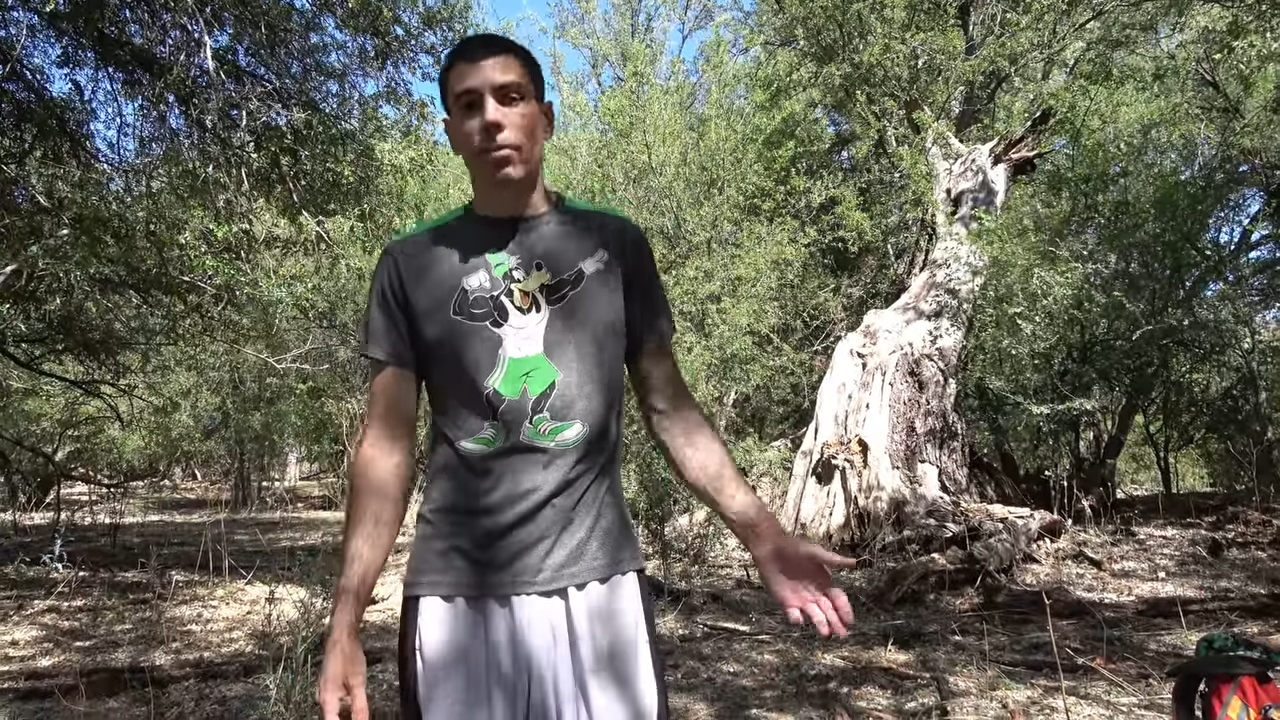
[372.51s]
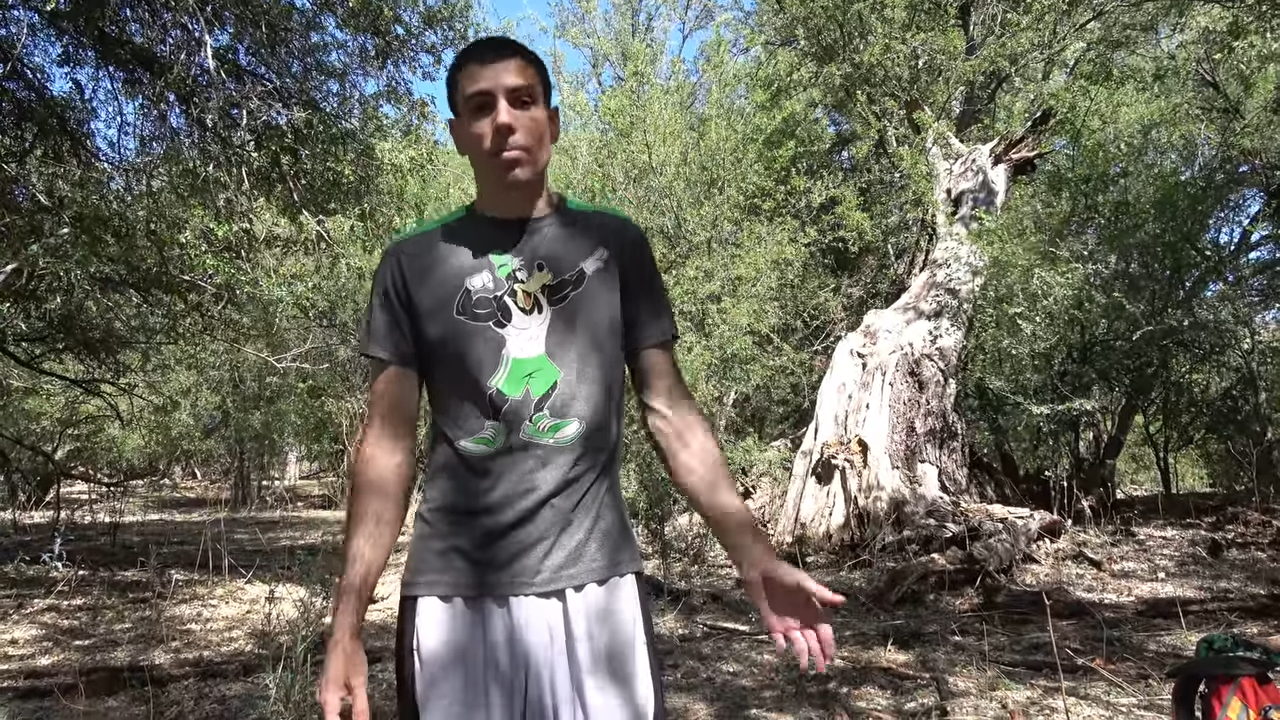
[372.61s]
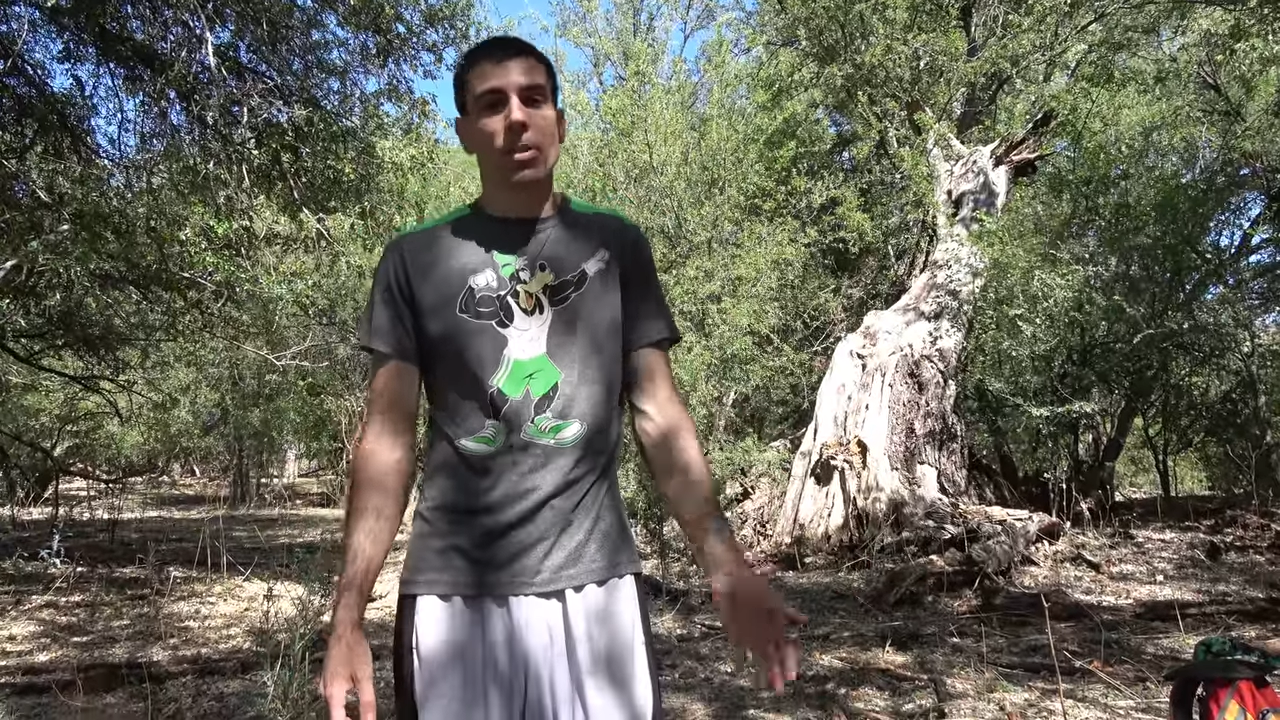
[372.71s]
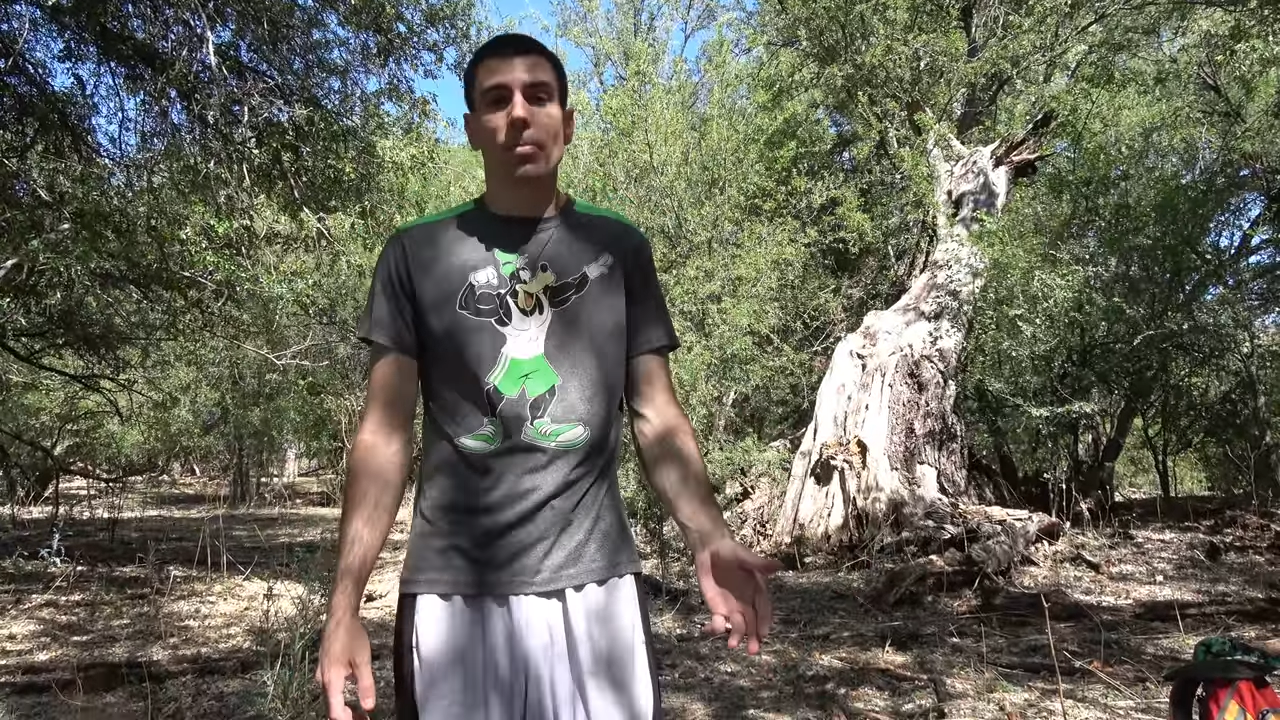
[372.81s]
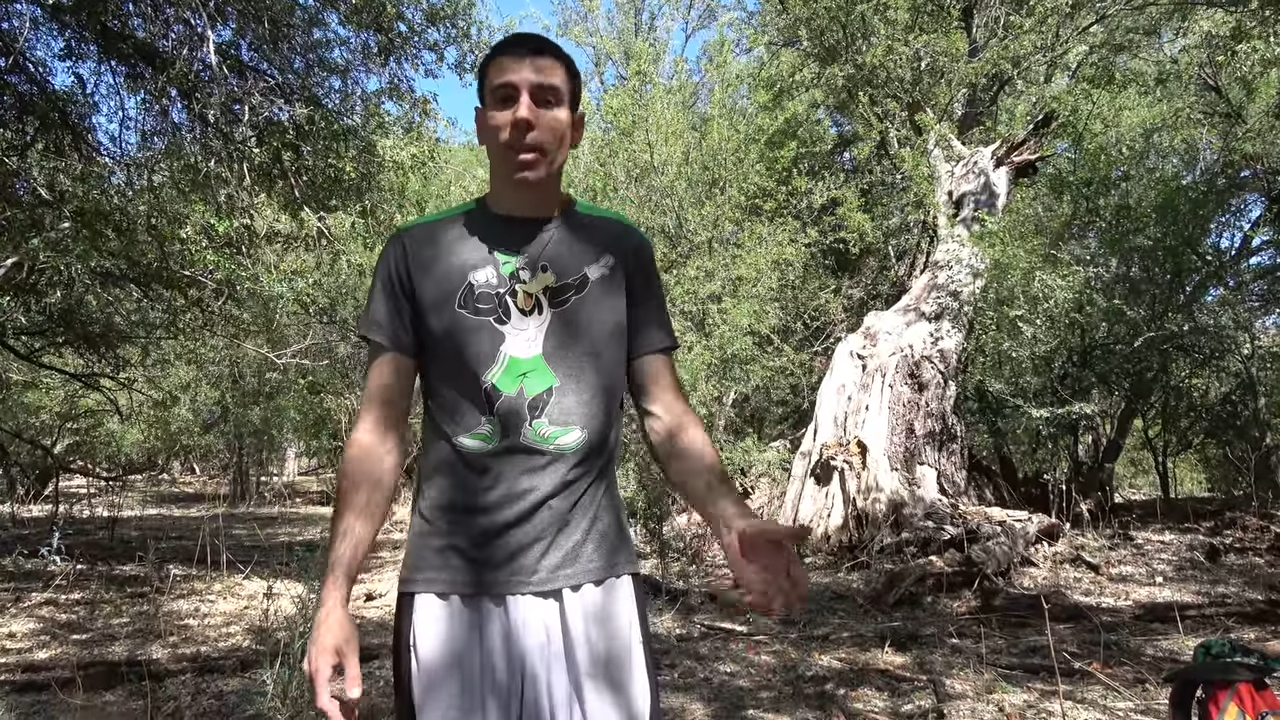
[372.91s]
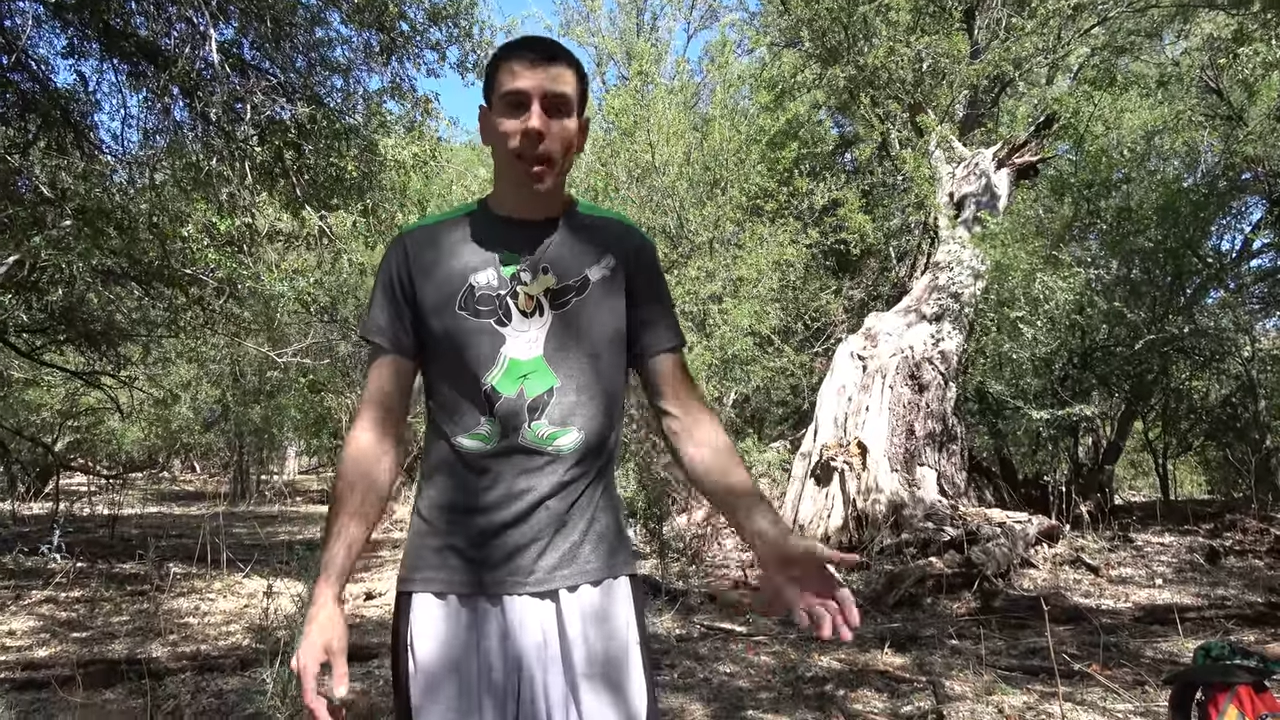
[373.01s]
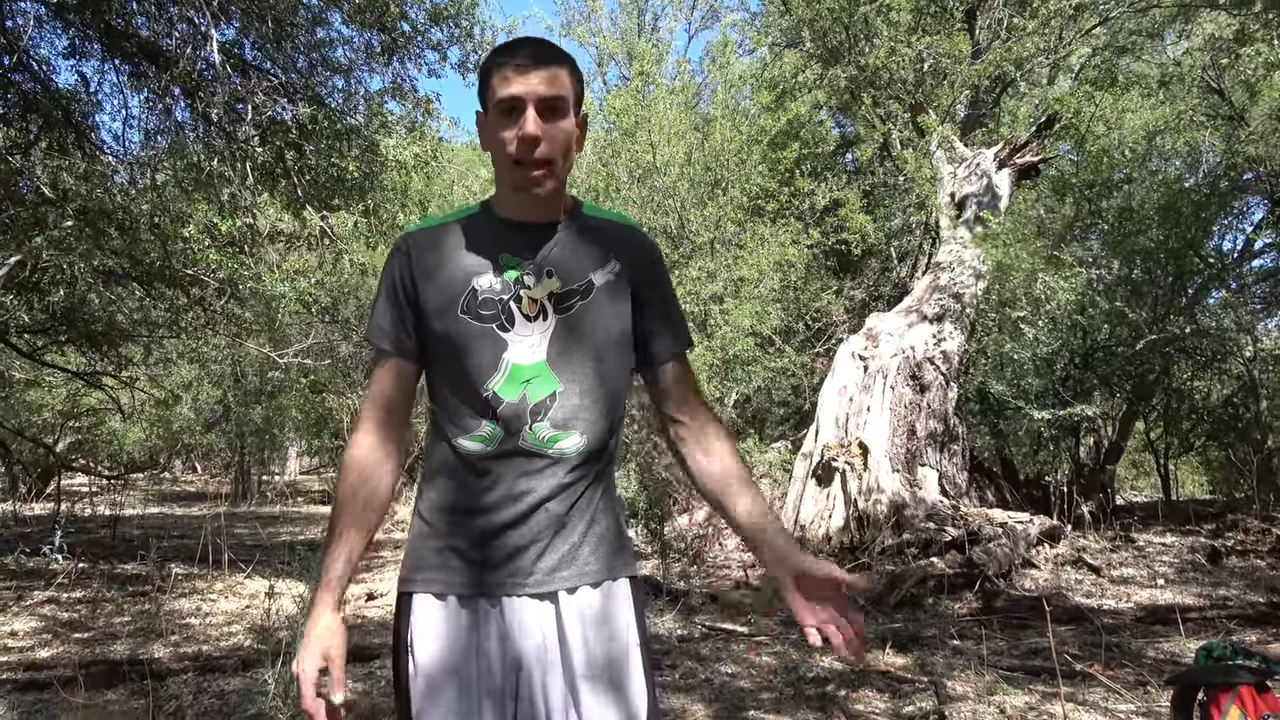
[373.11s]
from something